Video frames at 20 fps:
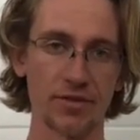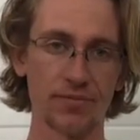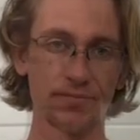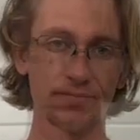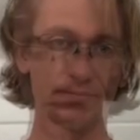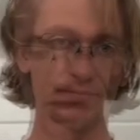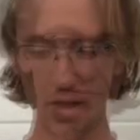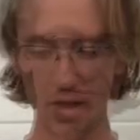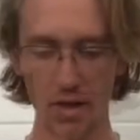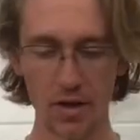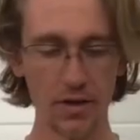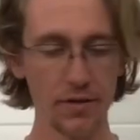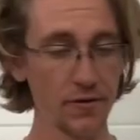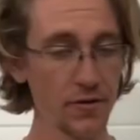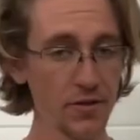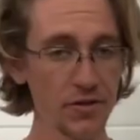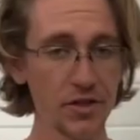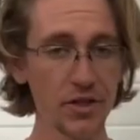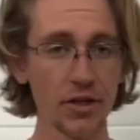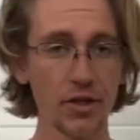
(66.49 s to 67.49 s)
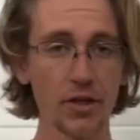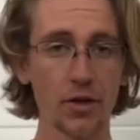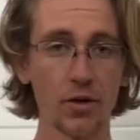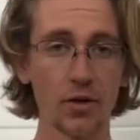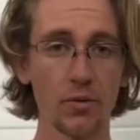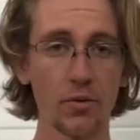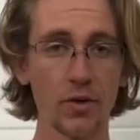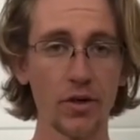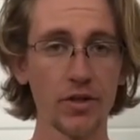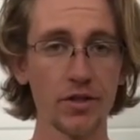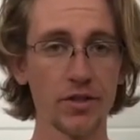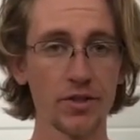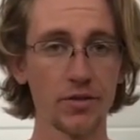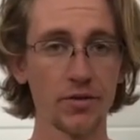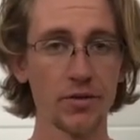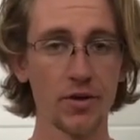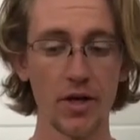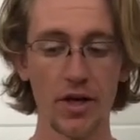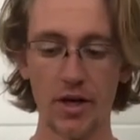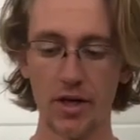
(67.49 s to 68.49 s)
The first thing you're going to want to
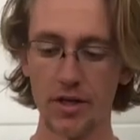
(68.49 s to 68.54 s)
do